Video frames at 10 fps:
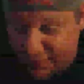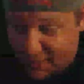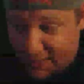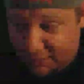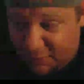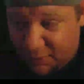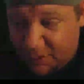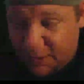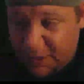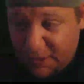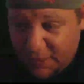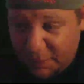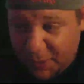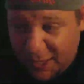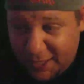tiny whoop,
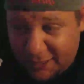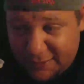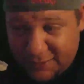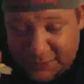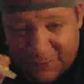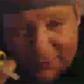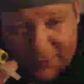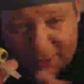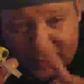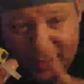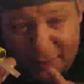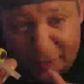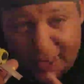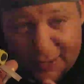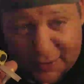but the
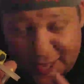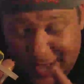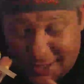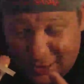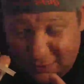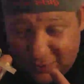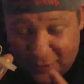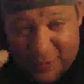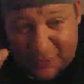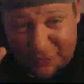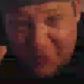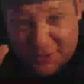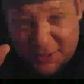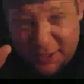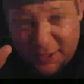camera angle is actually very
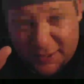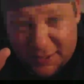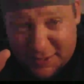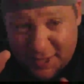sufficient on these.